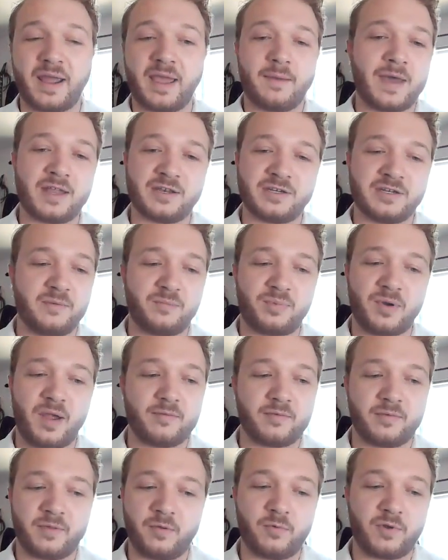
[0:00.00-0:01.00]
I imagine it
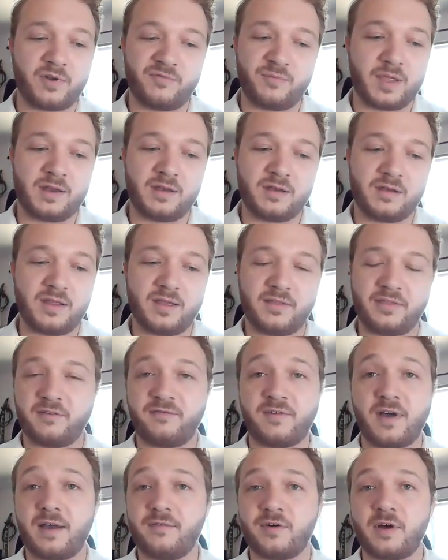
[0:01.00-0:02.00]
probably would have been in the
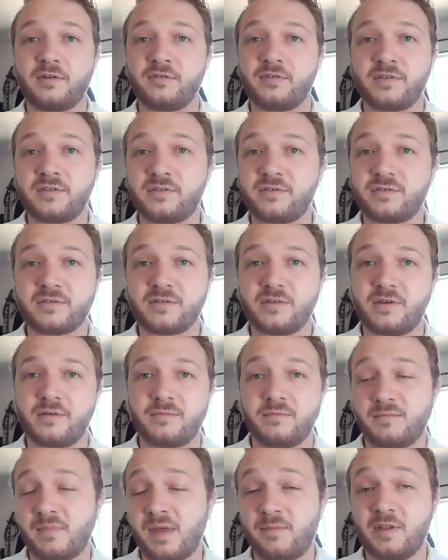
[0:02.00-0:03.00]
500s
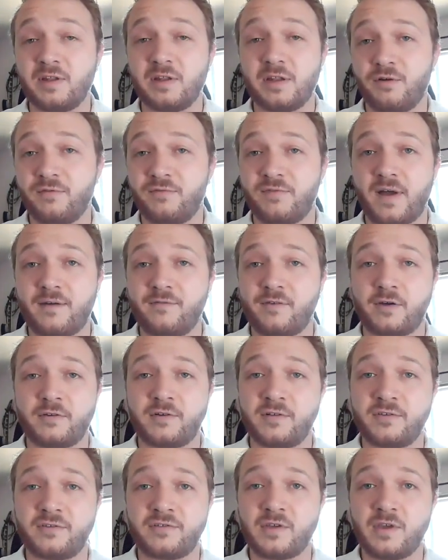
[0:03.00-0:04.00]
maybe low
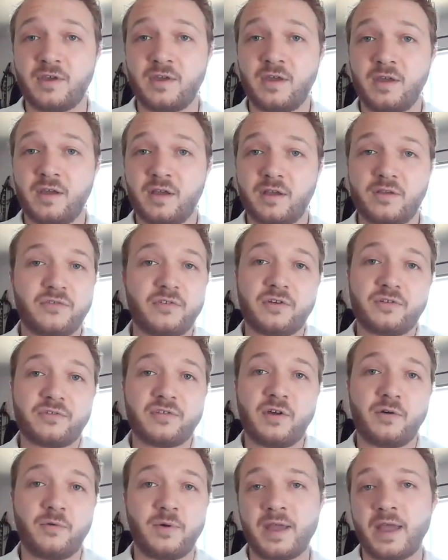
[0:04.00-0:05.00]
500s because there's
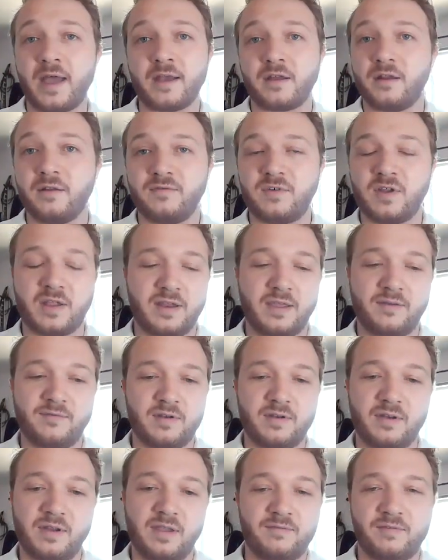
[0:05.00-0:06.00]
no way I could have done
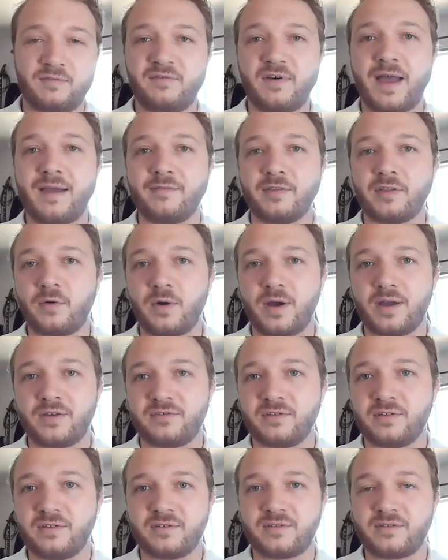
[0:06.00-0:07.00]
even even five of the
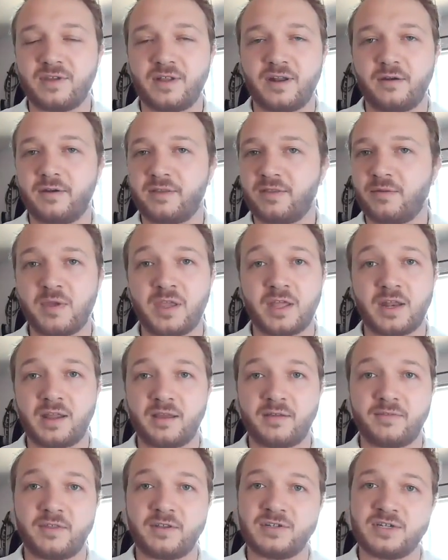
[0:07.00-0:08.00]
questions, you know, at the
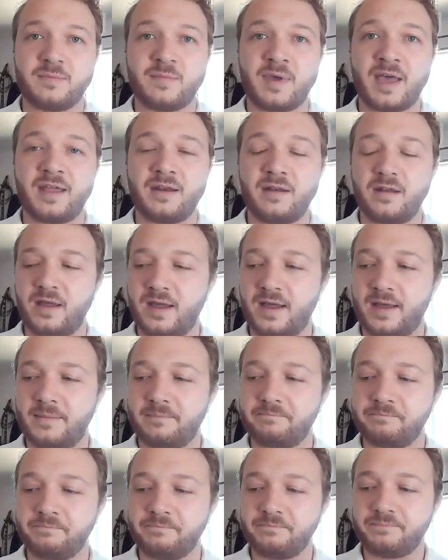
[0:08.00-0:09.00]
beginning of the GMAT uh, um,
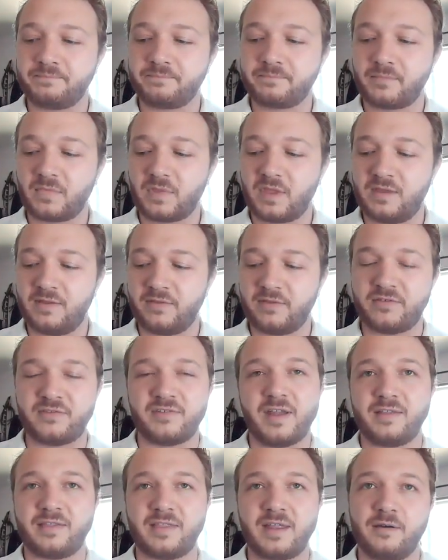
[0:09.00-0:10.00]
in the
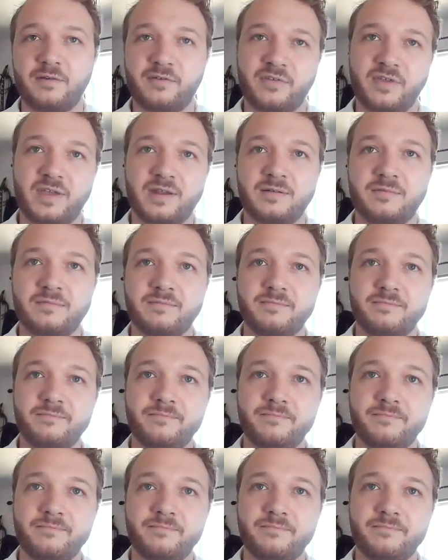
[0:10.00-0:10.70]
state that I was in.